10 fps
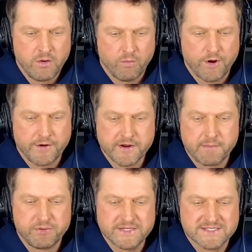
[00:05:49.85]
Went on to
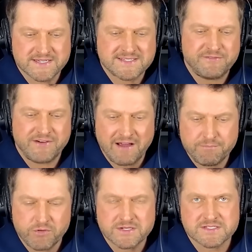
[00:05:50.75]
complete
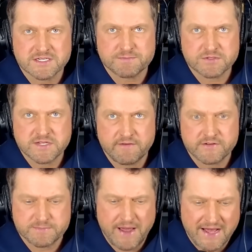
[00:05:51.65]
65.6% of
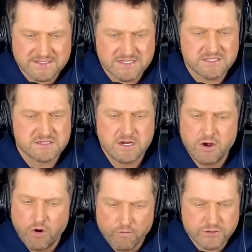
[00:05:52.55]
his passes,
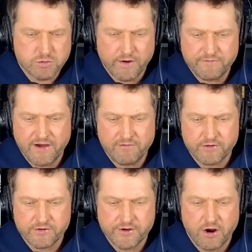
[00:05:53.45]
over
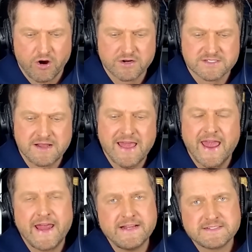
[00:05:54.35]
2,500 yards,
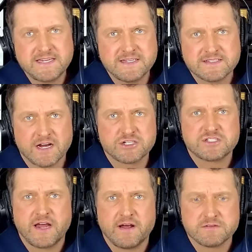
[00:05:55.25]
18
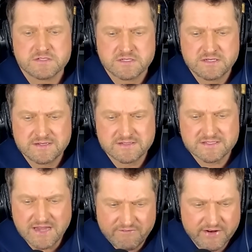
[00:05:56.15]
touchdowns,
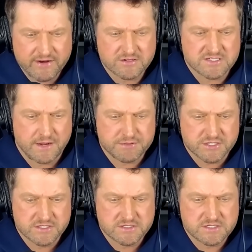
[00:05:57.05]
7
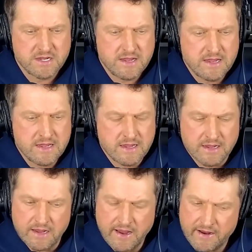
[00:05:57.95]
interceptions,
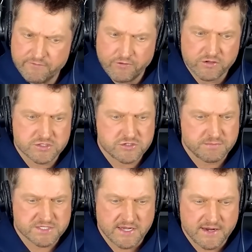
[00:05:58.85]
handful of
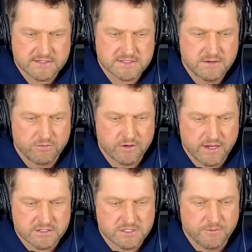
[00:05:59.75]
strip sacks we'll
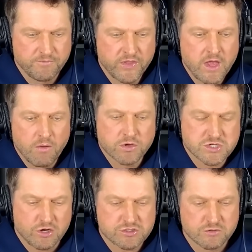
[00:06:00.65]
get to. Was
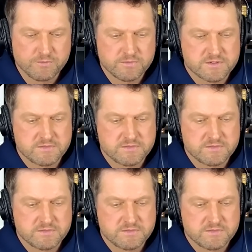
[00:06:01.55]
also